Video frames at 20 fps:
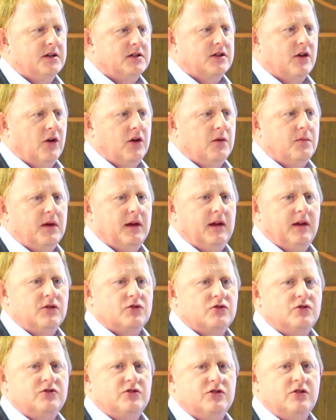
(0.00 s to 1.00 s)
is going to be
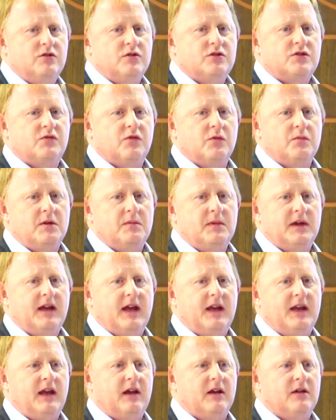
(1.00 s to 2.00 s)
introduced from the
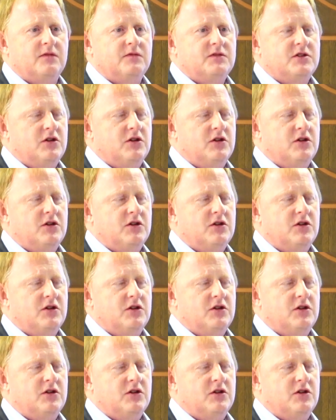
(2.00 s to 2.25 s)
beginning of